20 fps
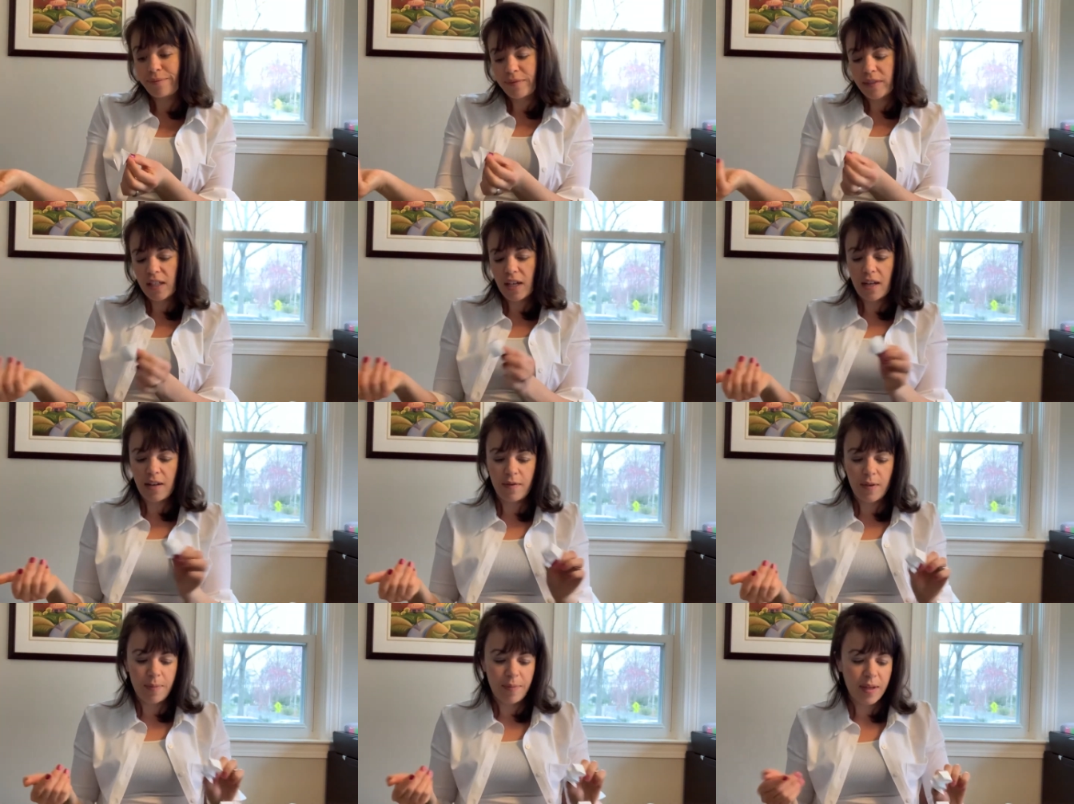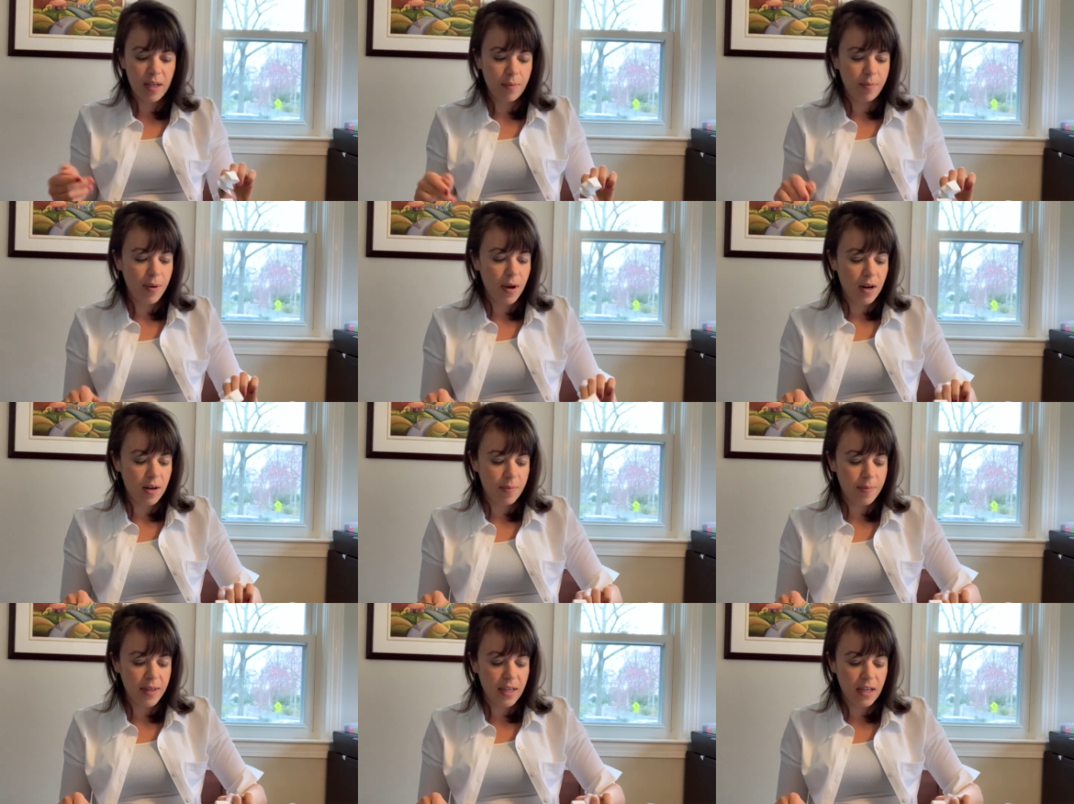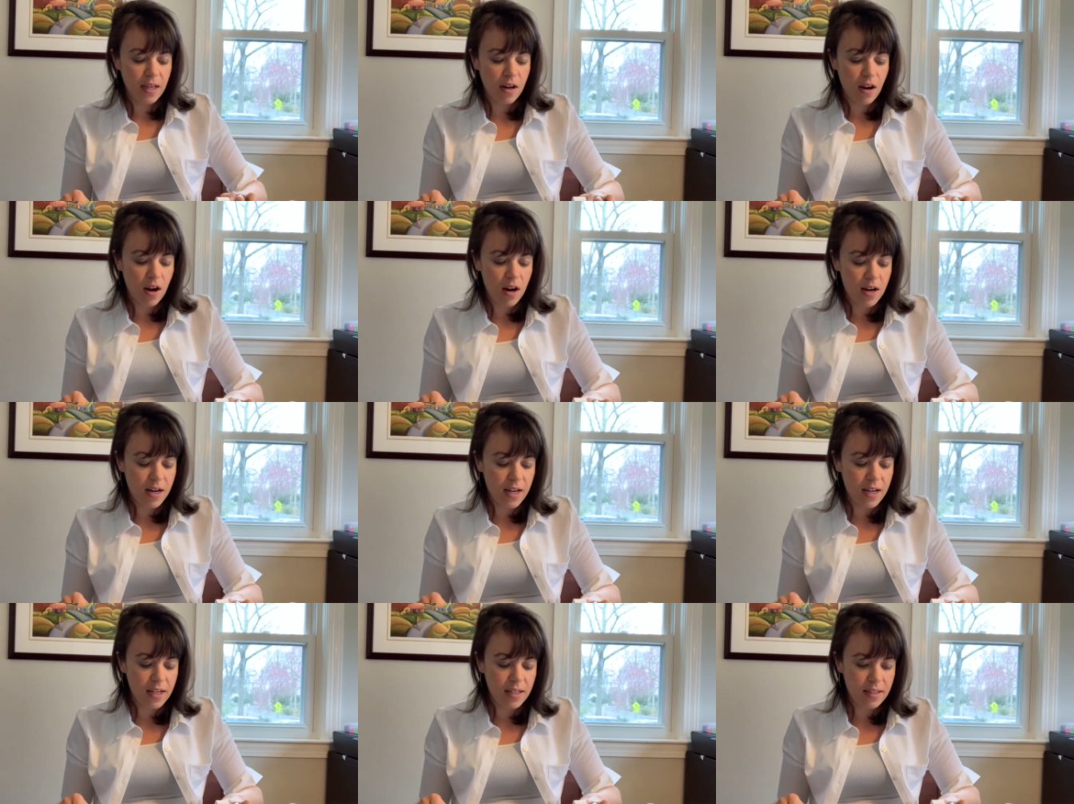It's kind of a big part of being an
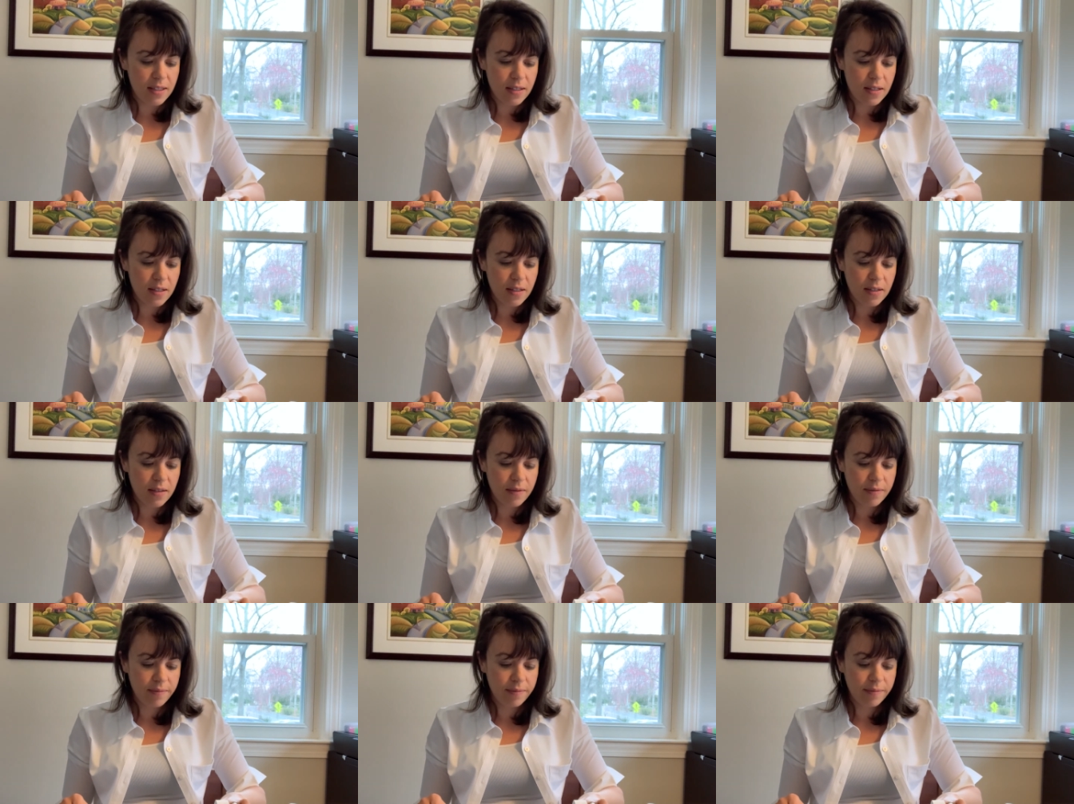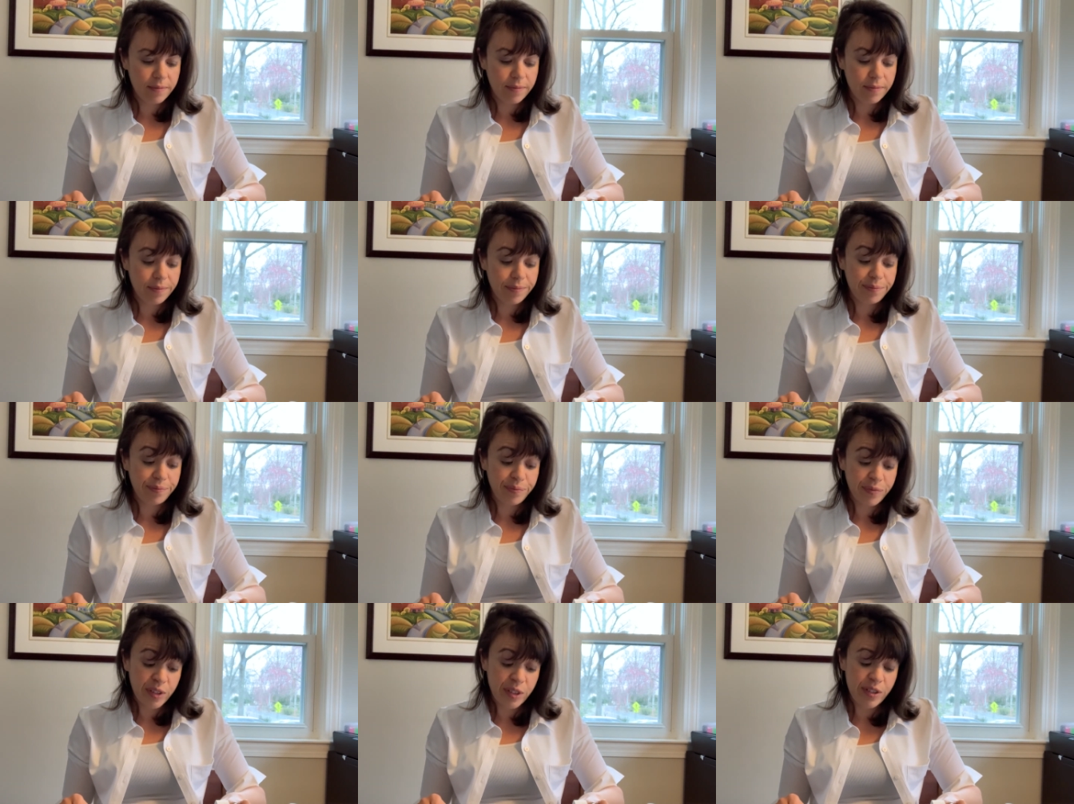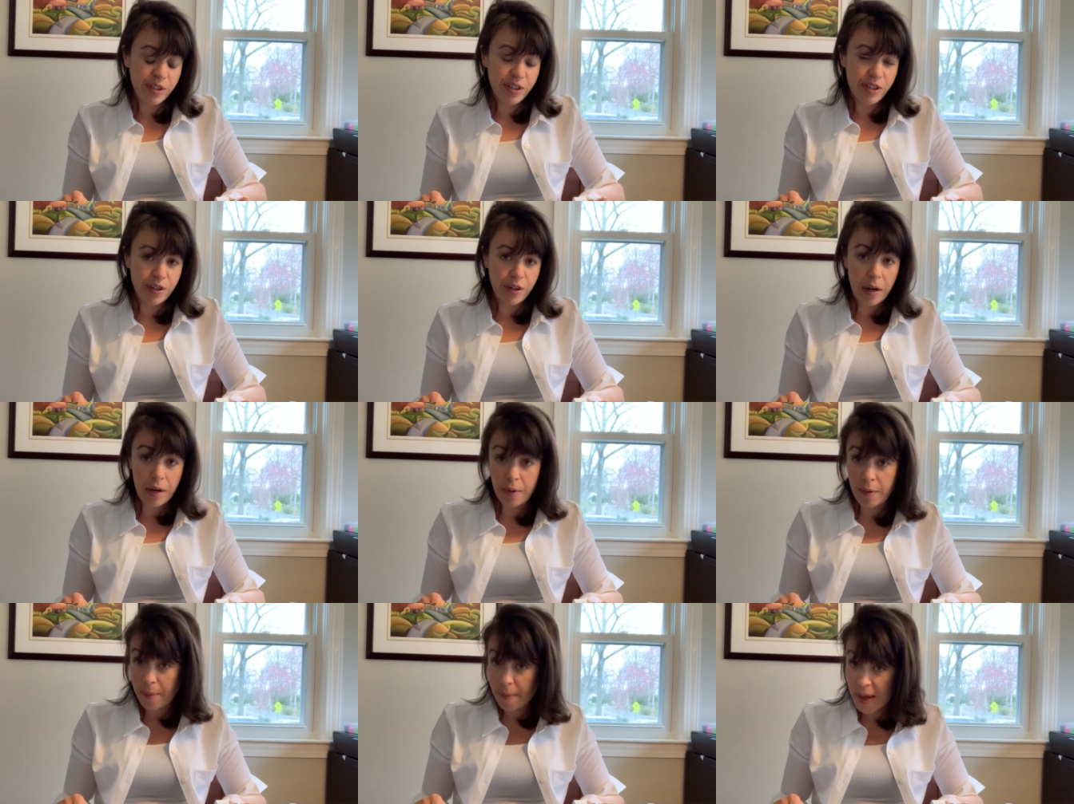artist. You should try
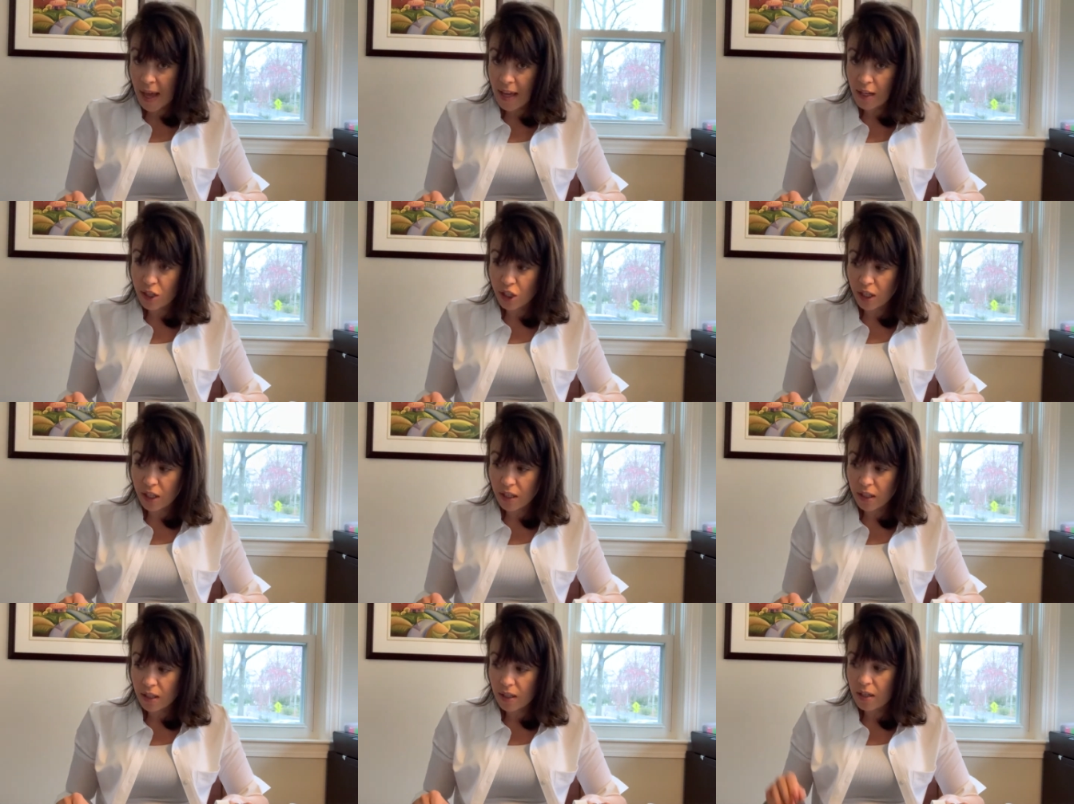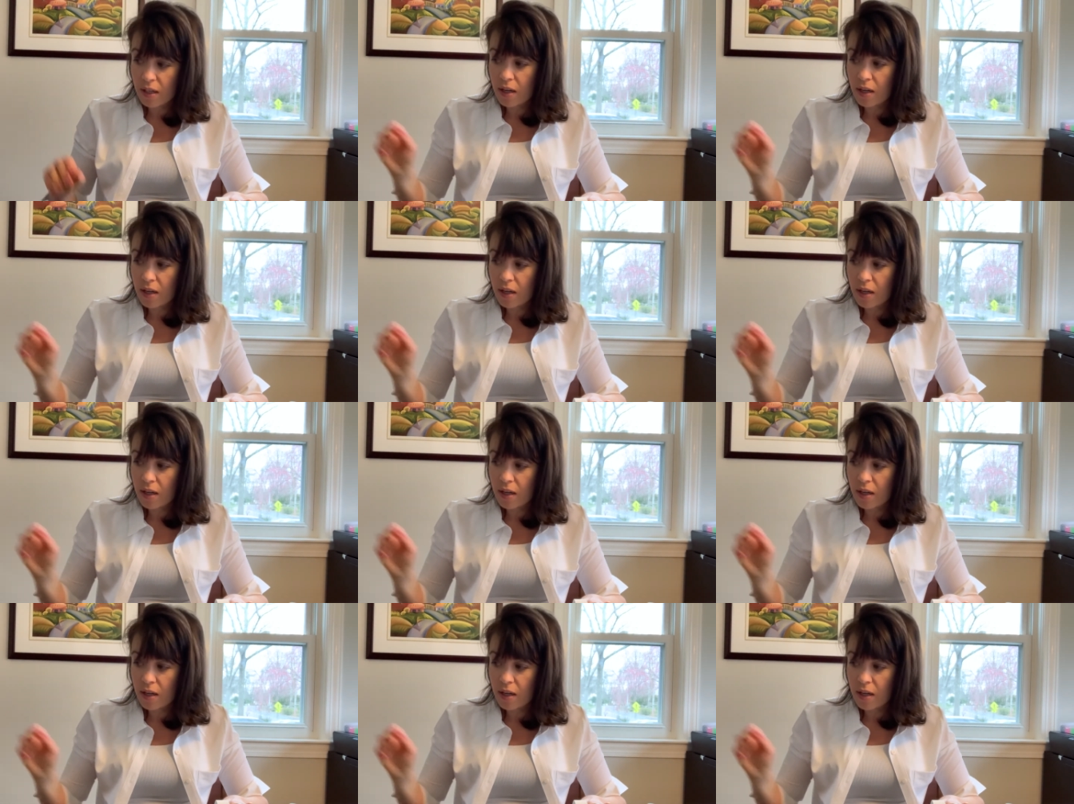to imagine.